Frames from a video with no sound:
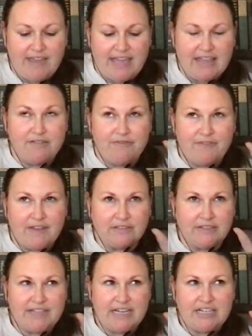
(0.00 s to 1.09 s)
in the field
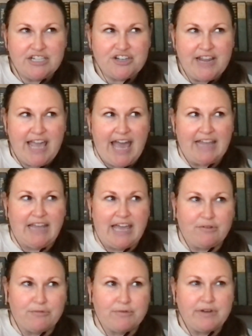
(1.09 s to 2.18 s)
of dentistry and
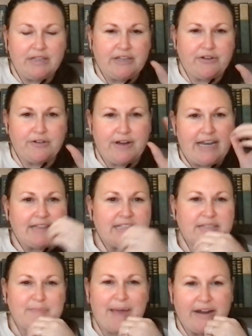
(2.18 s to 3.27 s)
like really creating
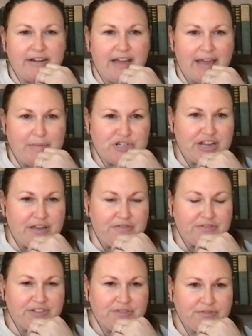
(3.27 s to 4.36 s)
this paradigm
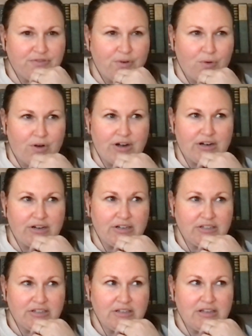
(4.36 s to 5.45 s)
shift for
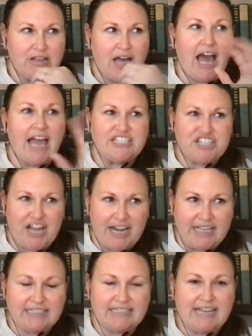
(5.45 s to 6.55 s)

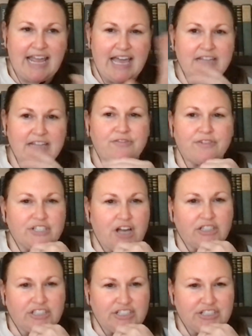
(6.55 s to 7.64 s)
hygienists and for
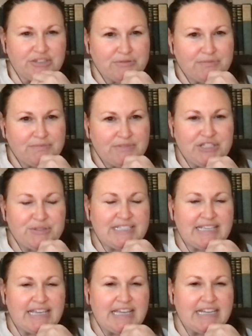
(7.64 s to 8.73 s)
doctors? Do you
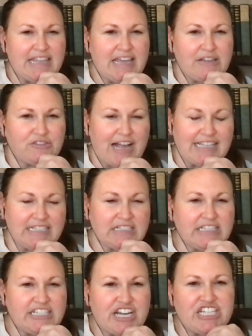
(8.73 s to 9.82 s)
see anything
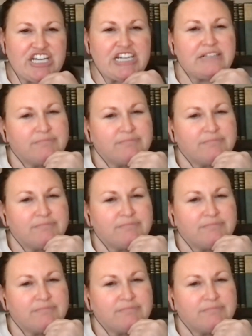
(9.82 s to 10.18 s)
drastically changing?